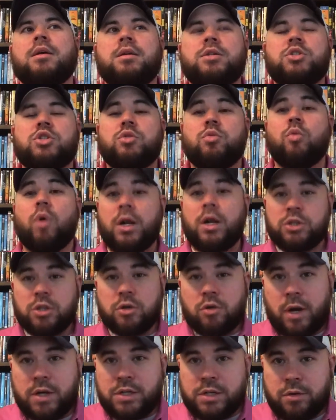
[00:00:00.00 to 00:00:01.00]
to watch a
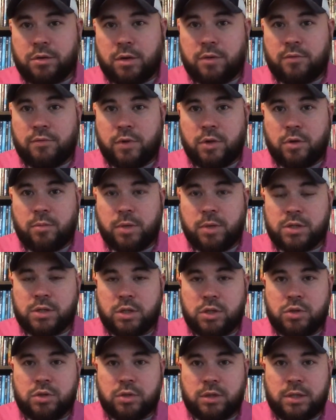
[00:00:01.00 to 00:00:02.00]
Criterion film, because it
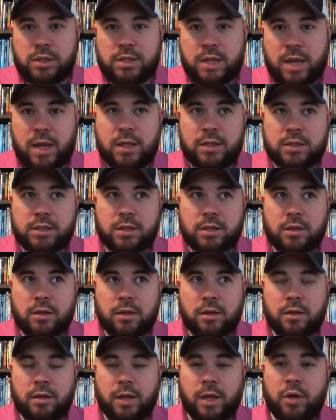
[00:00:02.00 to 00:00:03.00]
usually takes
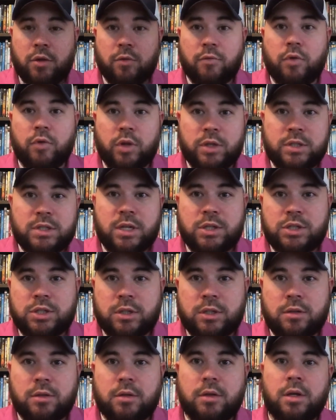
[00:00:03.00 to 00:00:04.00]
like your full
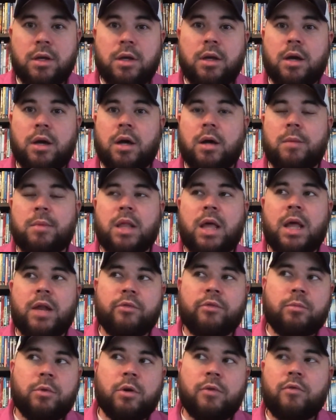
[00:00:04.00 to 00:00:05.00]
attention. A lot of
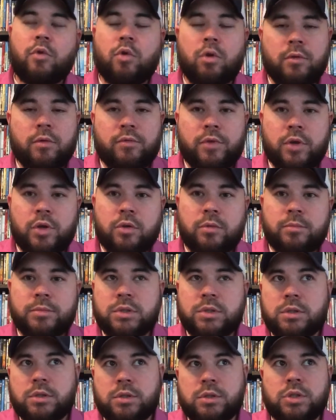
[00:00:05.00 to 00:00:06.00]
them are foreign
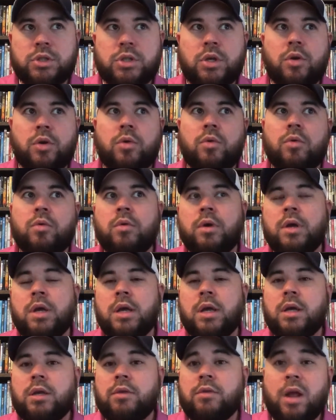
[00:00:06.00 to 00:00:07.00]
films, and so
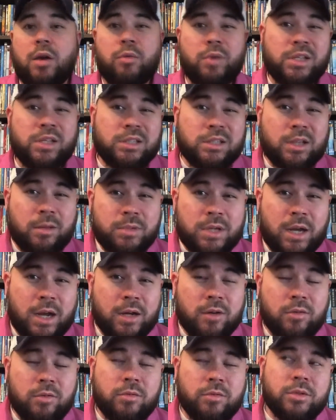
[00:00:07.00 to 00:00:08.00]
you got to read
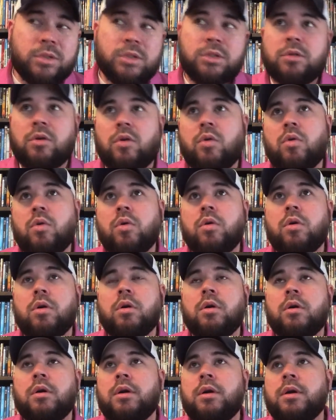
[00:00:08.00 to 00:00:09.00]
subtitles,
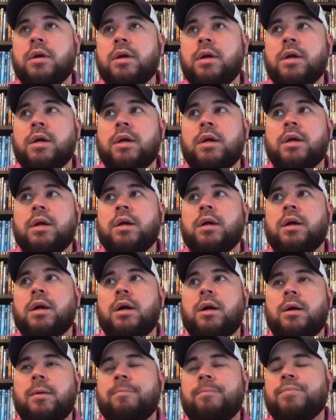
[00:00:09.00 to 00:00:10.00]
or
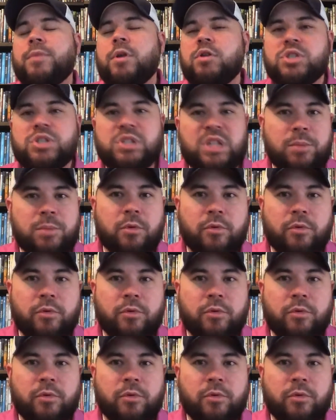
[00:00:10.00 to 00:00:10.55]
they're just deeper